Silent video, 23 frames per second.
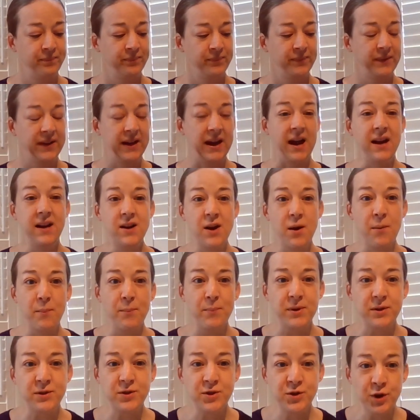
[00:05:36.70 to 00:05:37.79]
Okay,
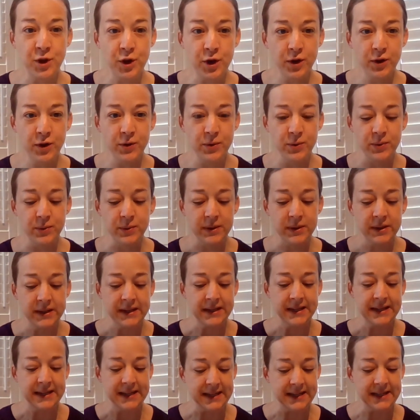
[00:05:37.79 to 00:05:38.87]
number 2.
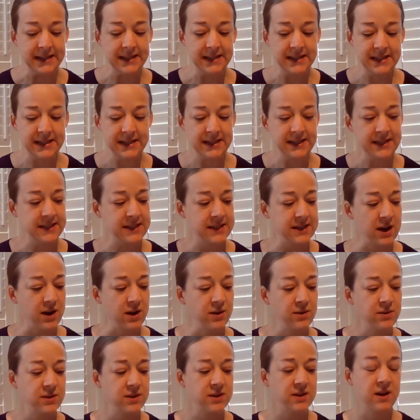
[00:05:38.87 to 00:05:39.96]
Is this
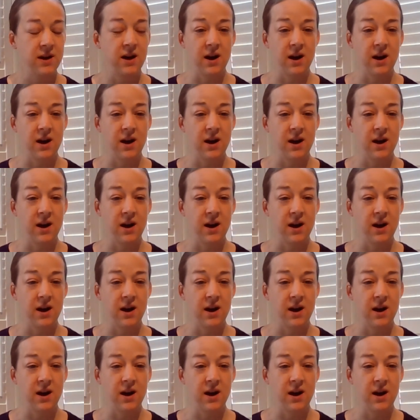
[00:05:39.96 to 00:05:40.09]
note